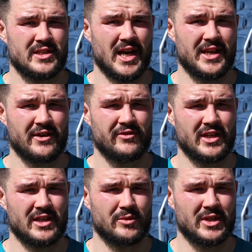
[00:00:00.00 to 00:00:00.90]
Yeah,
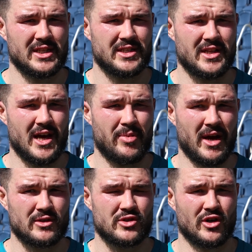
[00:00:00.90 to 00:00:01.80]
definitely he'll be leading their
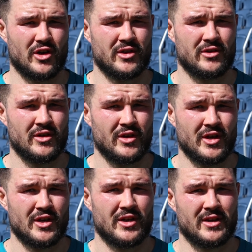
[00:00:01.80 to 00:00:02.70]
pack. So
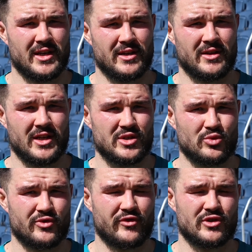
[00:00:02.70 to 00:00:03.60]
yeah, he's
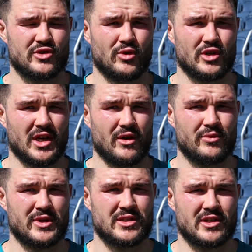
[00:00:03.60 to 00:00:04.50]
one for us to watch out
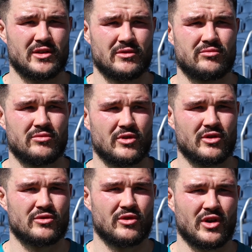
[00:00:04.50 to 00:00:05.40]
and we need to
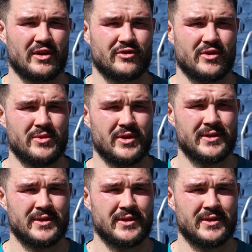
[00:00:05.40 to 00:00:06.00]
look after him.